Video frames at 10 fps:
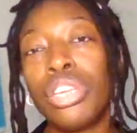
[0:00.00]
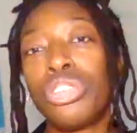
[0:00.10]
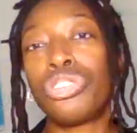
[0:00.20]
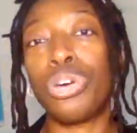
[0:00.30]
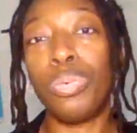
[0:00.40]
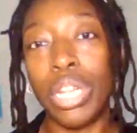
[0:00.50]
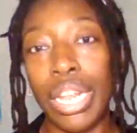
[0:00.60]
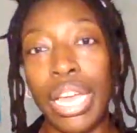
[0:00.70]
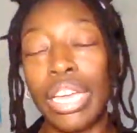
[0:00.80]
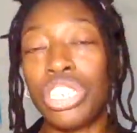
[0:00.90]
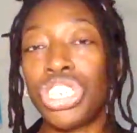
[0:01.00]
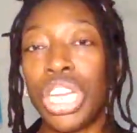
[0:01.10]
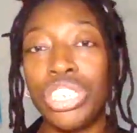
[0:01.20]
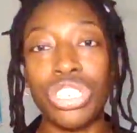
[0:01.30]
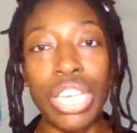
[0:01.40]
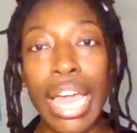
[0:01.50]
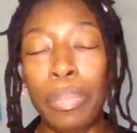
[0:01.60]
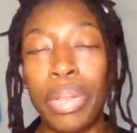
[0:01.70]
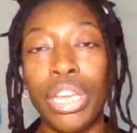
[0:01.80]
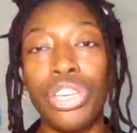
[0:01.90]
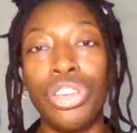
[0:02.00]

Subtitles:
So when that exchange is happening,